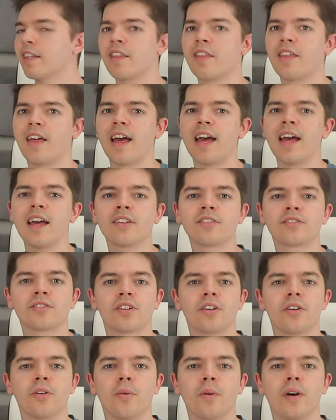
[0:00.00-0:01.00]
it there,
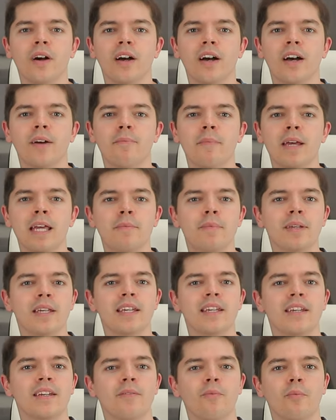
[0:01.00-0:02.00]
so
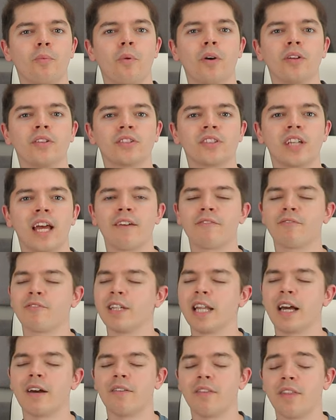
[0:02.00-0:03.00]
maybe once
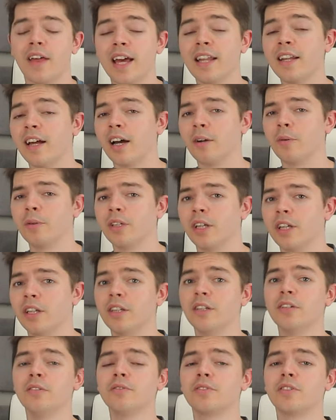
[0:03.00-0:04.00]
every now and then I will
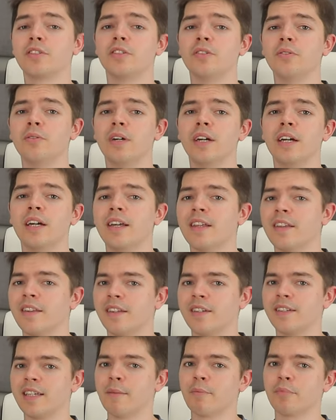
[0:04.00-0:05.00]
allude to
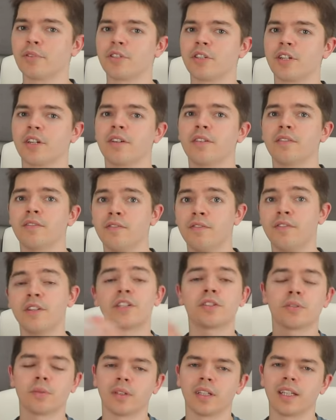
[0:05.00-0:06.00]
the temperature
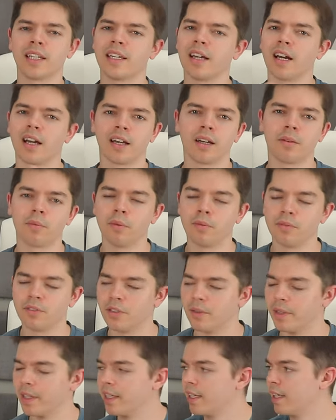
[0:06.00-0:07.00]
visually. I won't
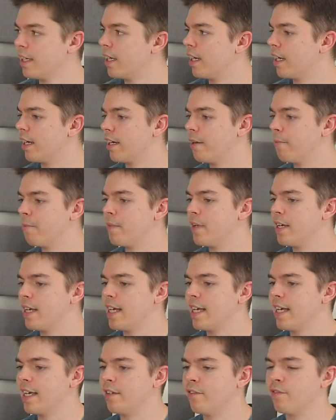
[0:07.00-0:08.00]
do it
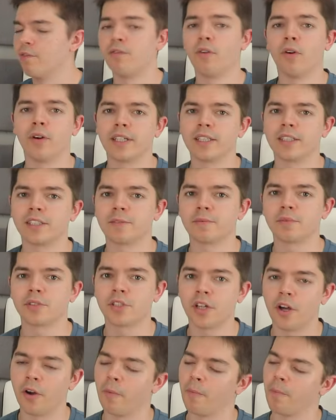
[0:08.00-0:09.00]
in voice.
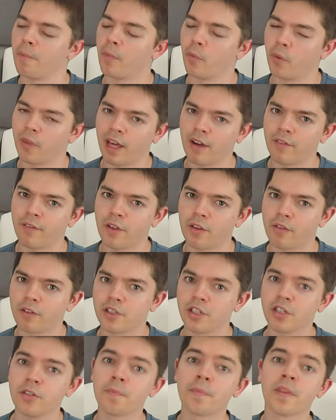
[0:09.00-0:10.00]
So, without further
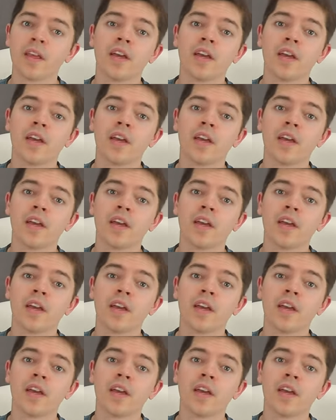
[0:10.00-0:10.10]
ado,